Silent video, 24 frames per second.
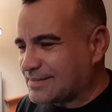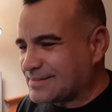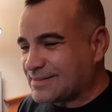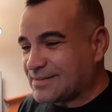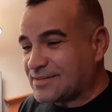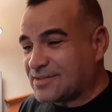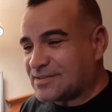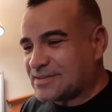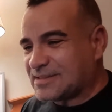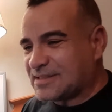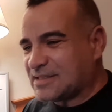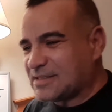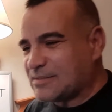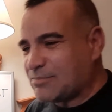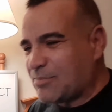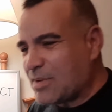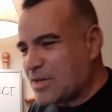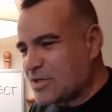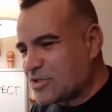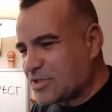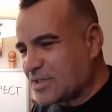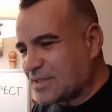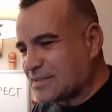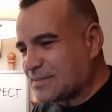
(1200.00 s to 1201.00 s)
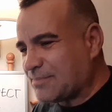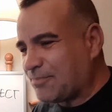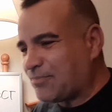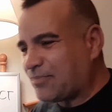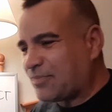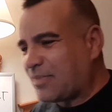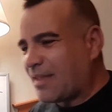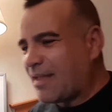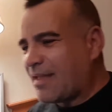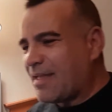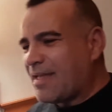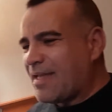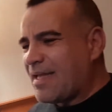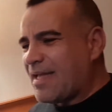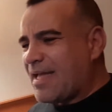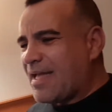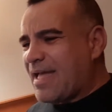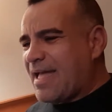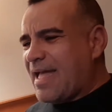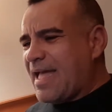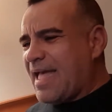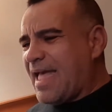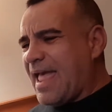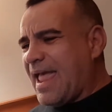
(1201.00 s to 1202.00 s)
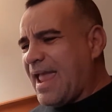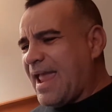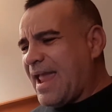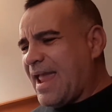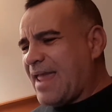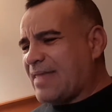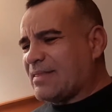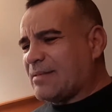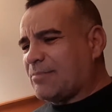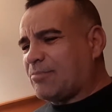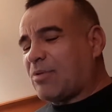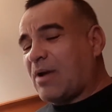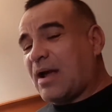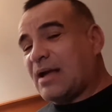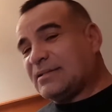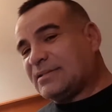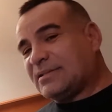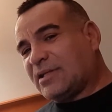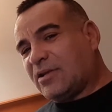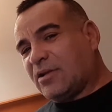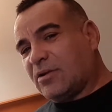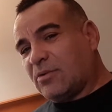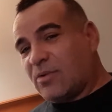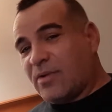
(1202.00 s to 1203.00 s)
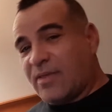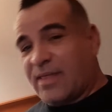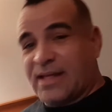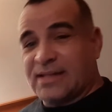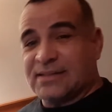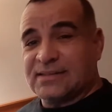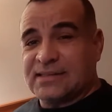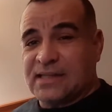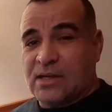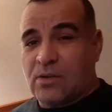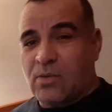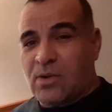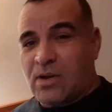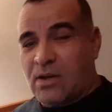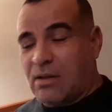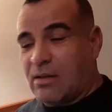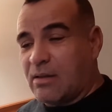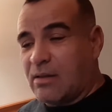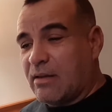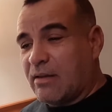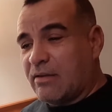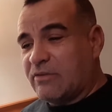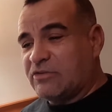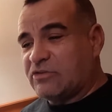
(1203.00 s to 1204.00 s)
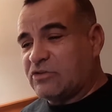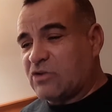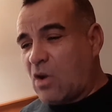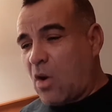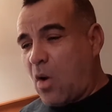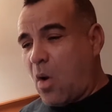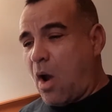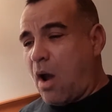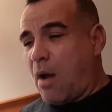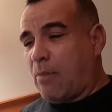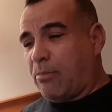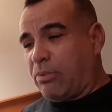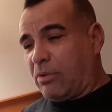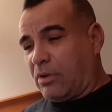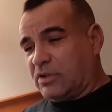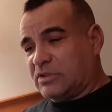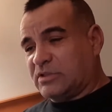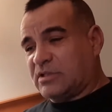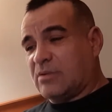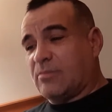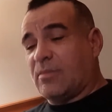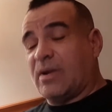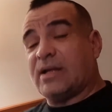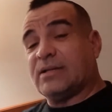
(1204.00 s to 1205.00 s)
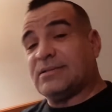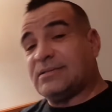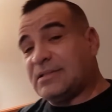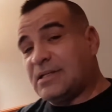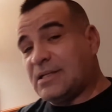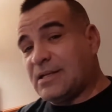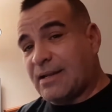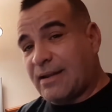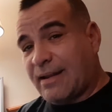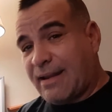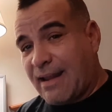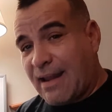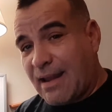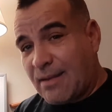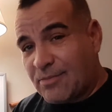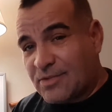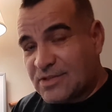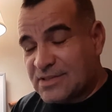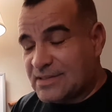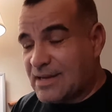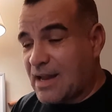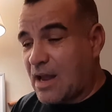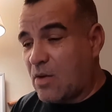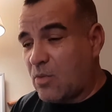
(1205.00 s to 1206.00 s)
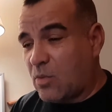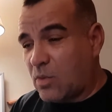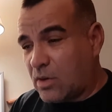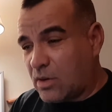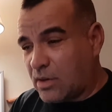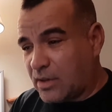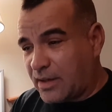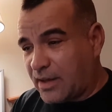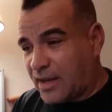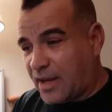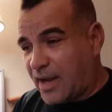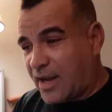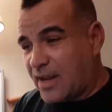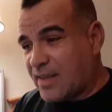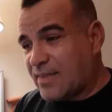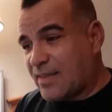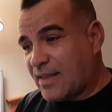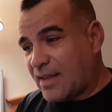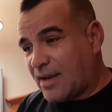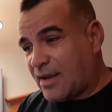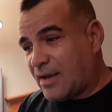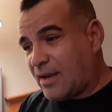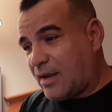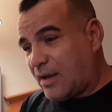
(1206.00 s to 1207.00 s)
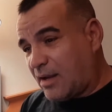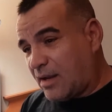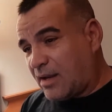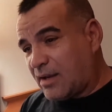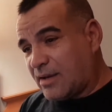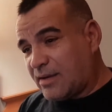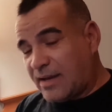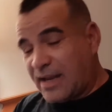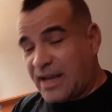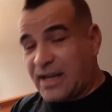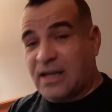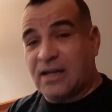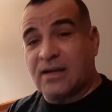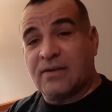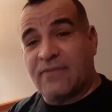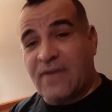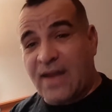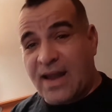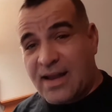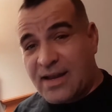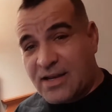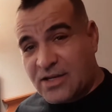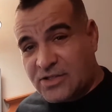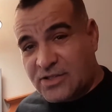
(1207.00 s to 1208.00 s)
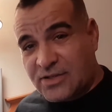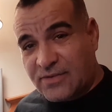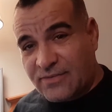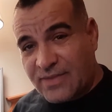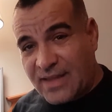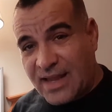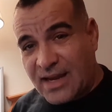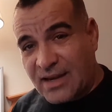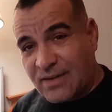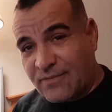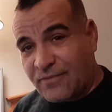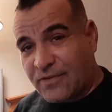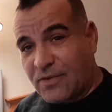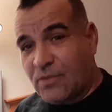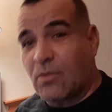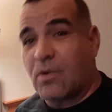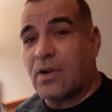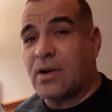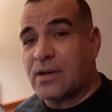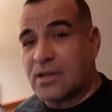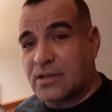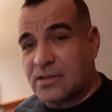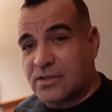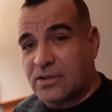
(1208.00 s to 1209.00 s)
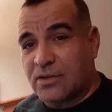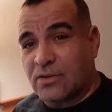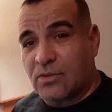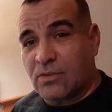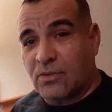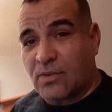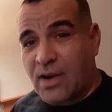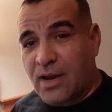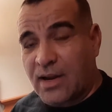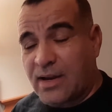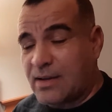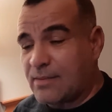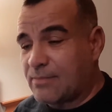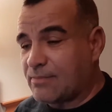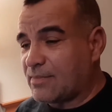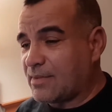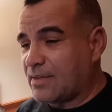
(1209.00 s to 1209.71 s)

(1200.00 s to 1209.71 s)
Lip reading: It's a little suspicious. And the prosecutor will then say, well, so a person might see a camera's not working, and then he could take advantage of that if he wanted to, right?